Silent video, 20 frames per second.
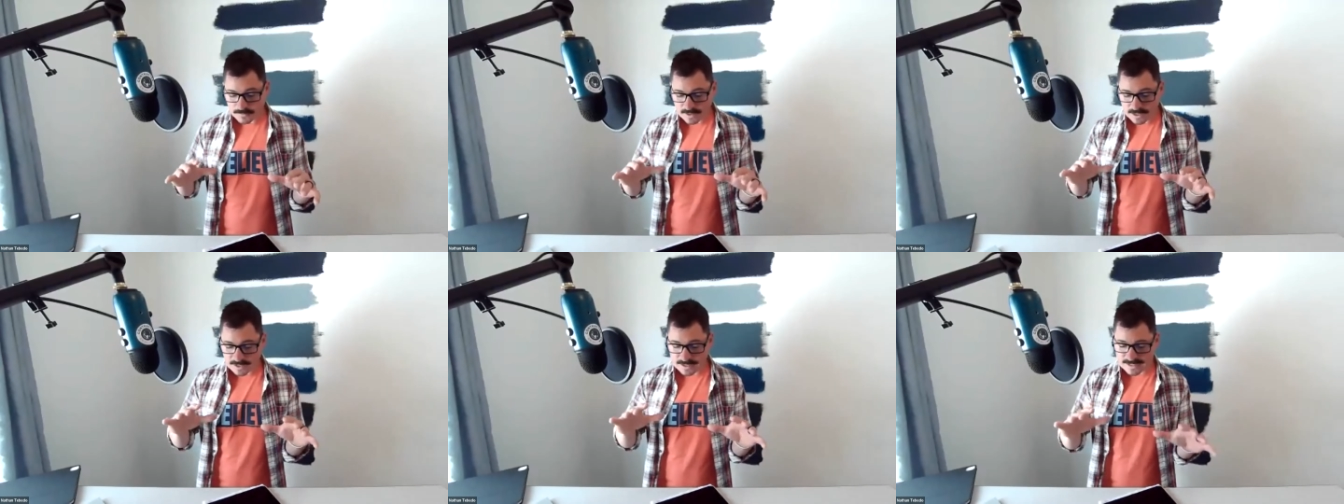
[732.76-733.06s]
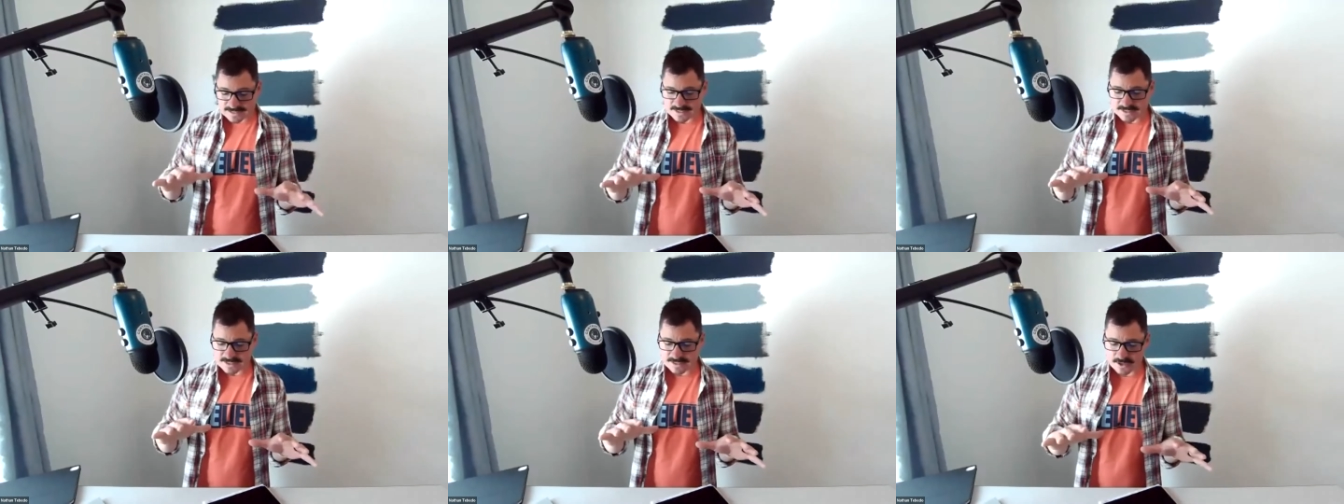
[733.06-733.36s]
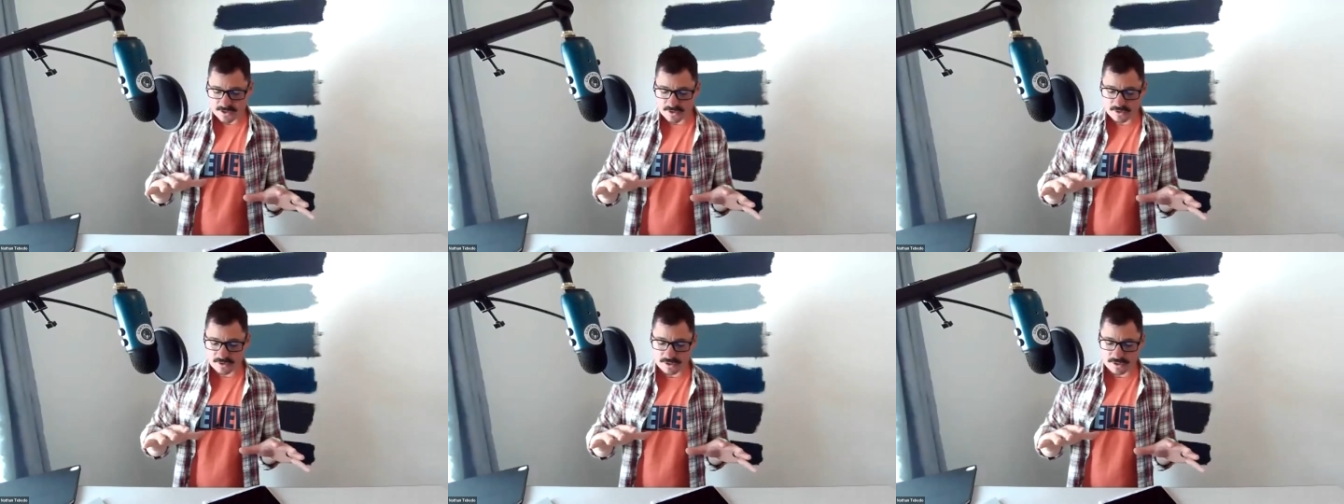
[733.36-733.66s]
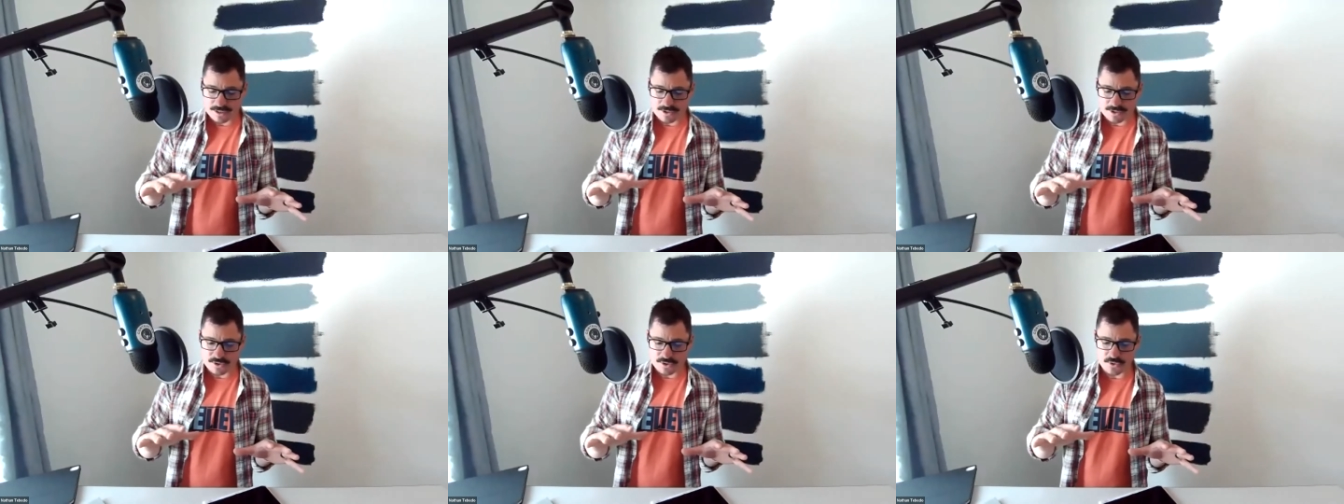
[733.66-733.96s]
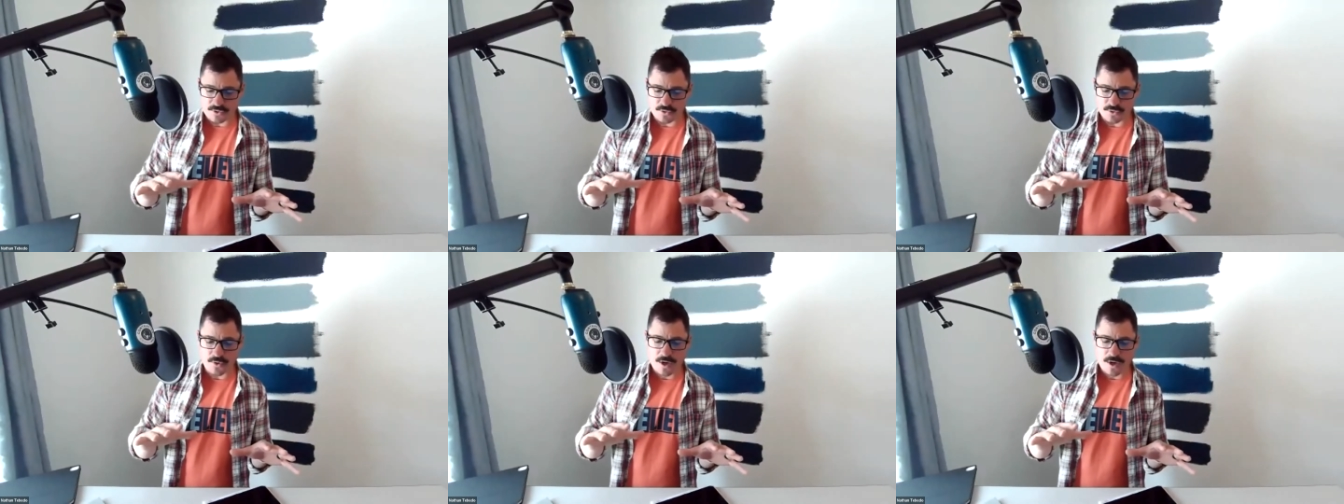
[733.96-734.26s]
necessarily
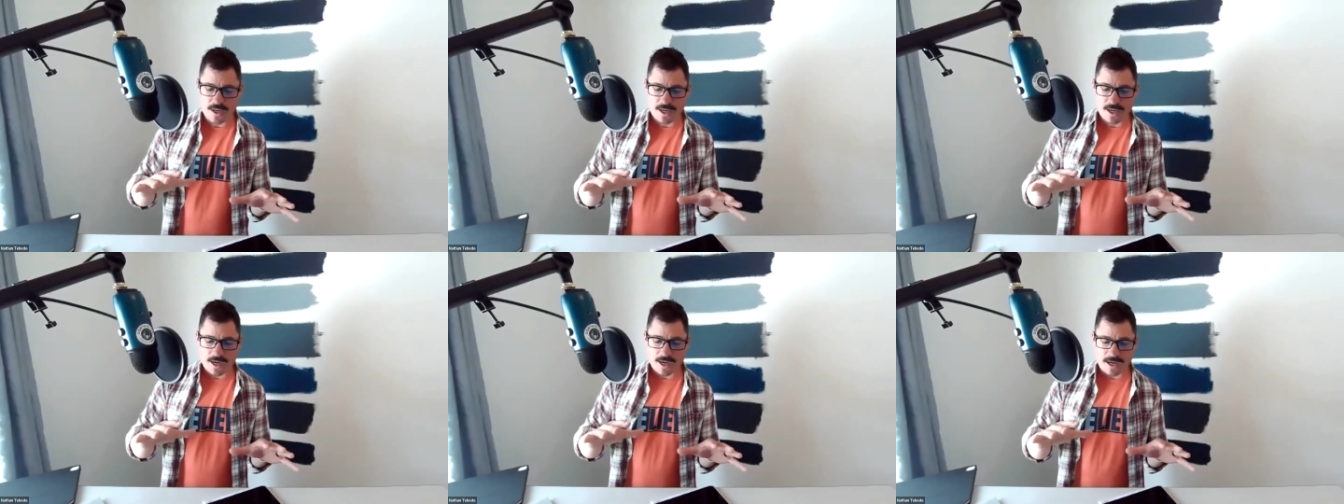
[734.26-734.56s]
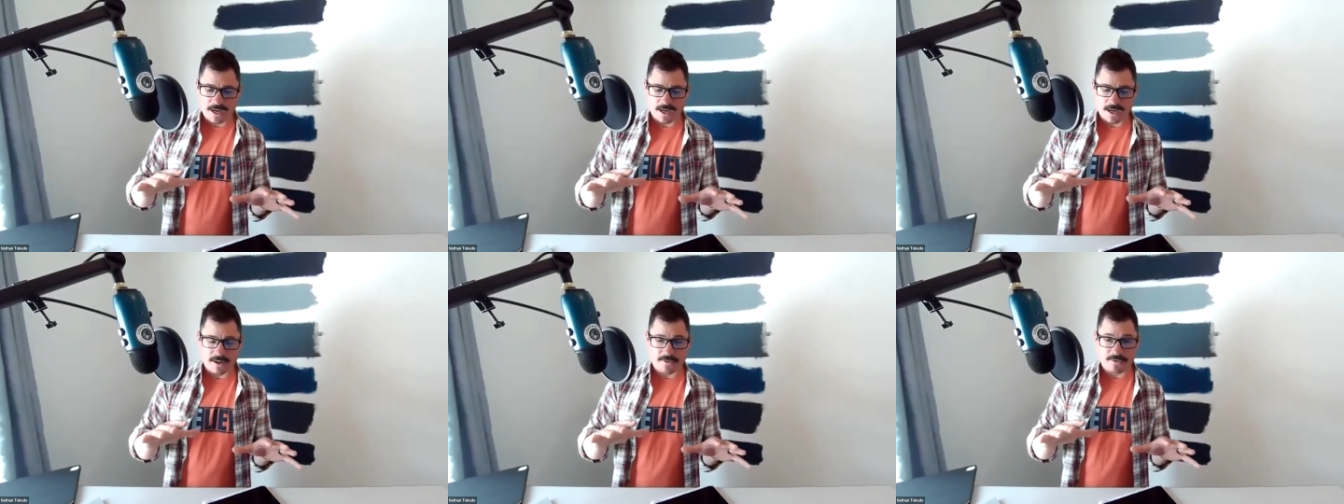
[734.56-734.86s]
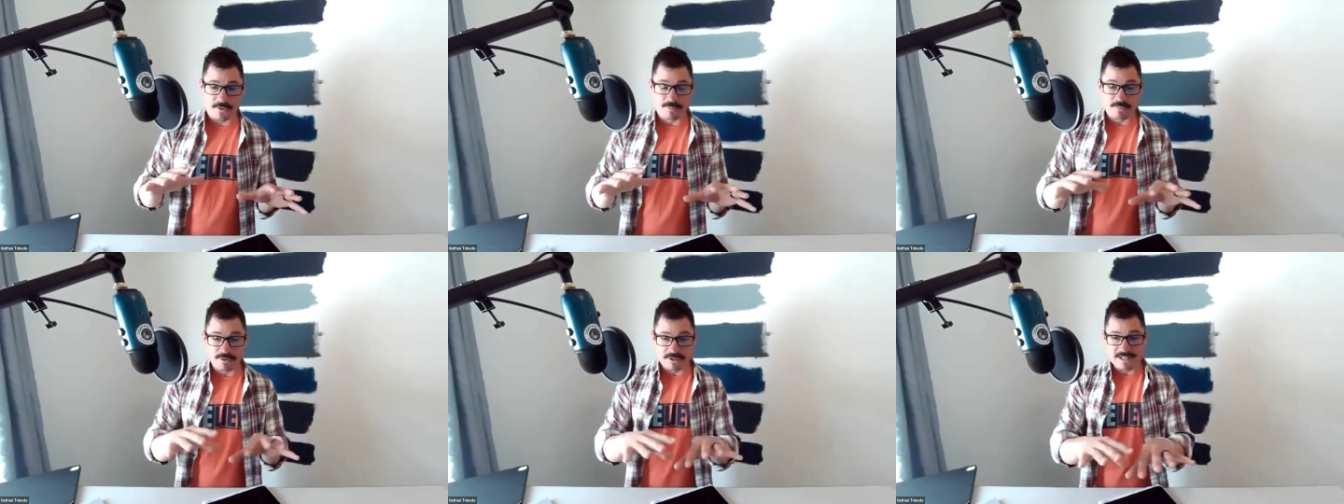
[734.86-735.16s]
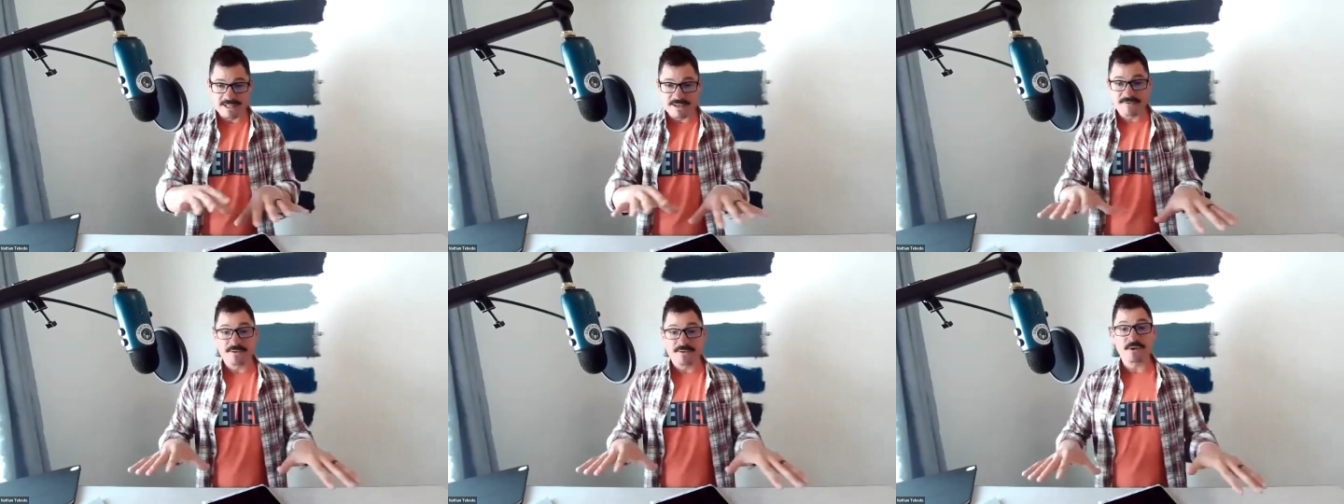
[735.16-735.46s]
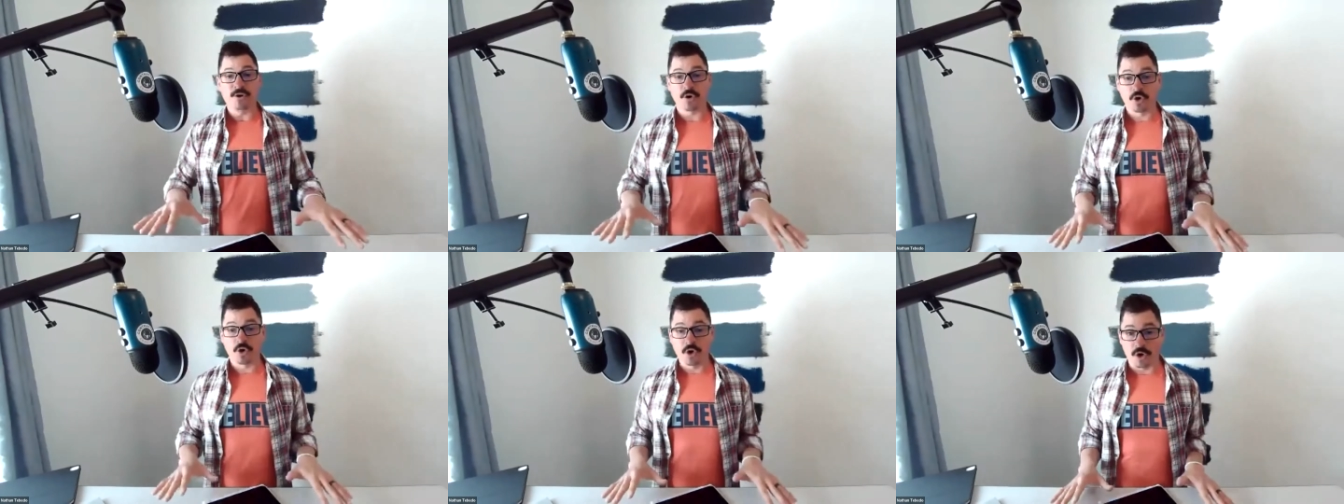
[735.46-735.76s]
to the belief in
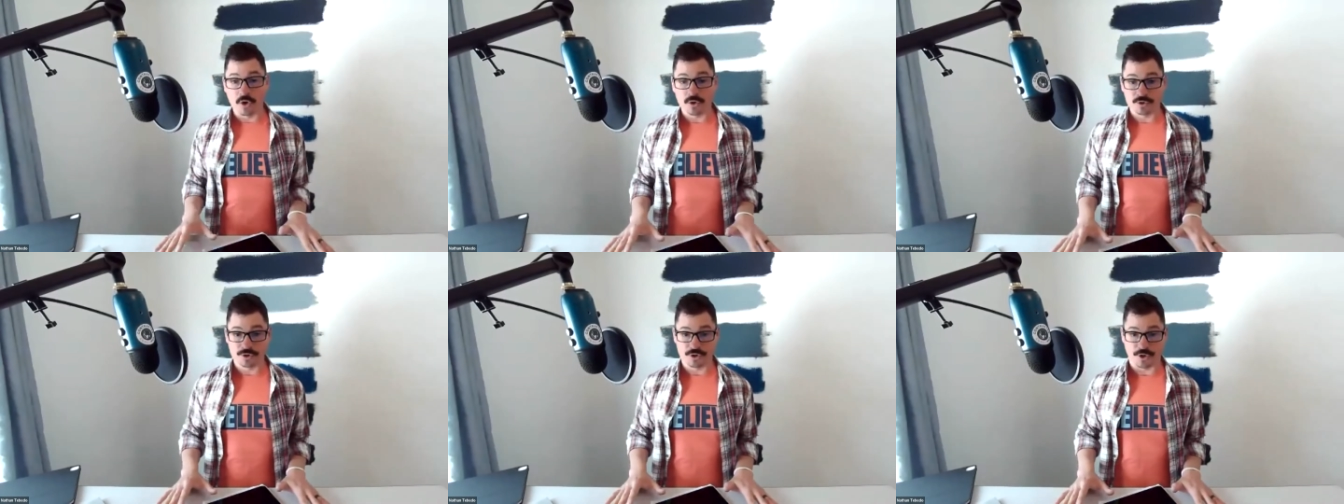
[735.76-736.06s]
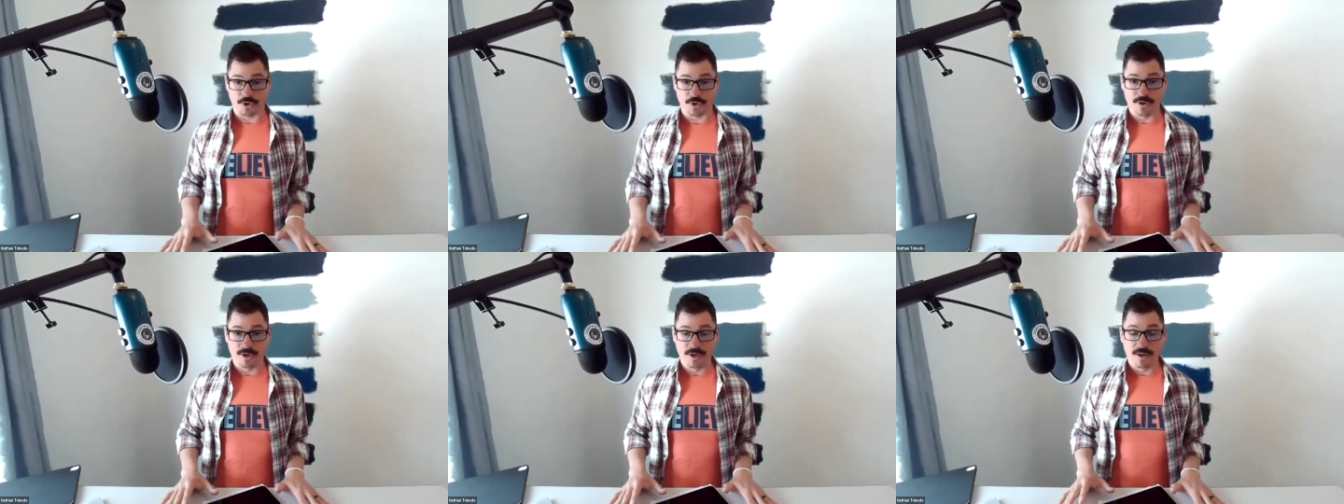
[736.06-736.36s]
your culture.